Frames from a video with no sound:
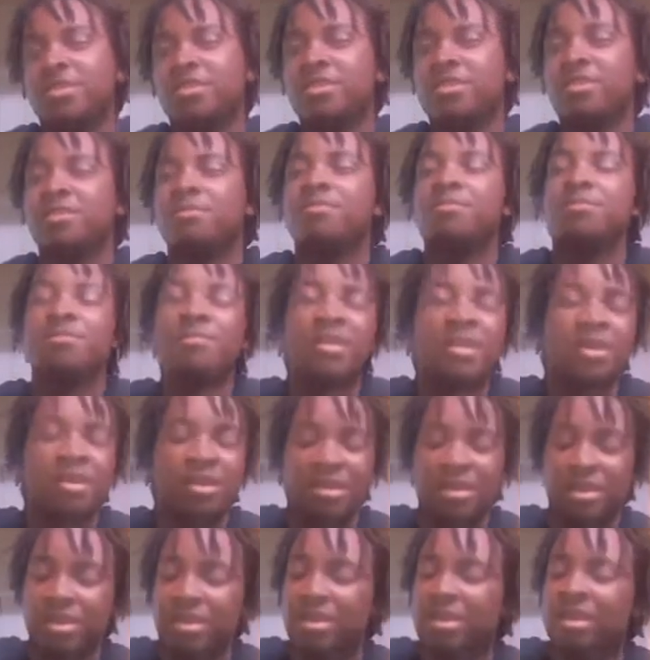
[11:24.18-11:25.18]
up,
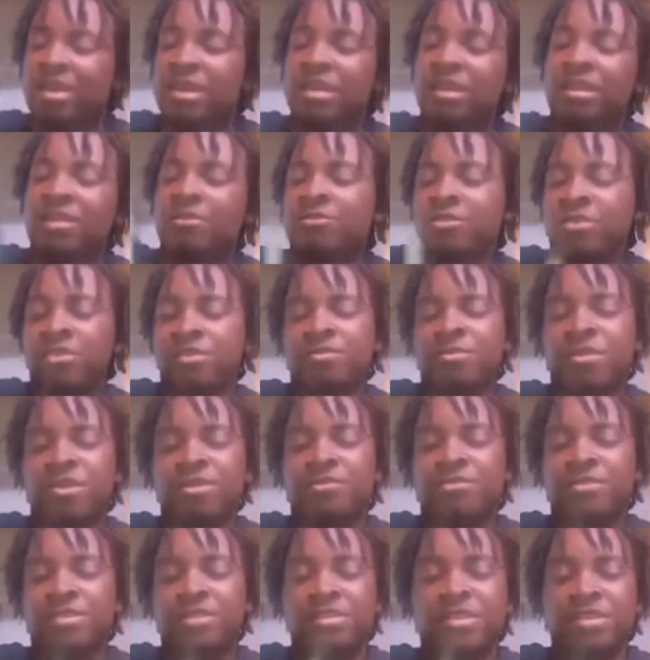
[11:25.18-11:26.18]
and it worked
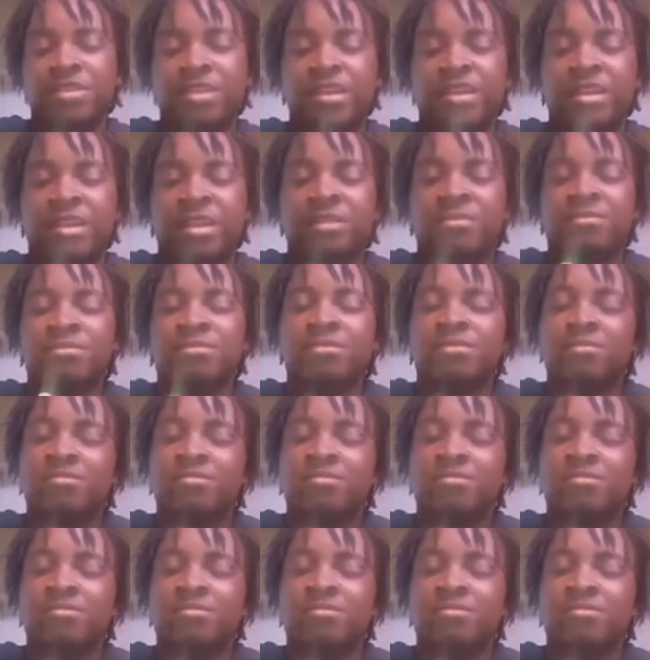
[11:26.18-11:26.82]
perfectly again.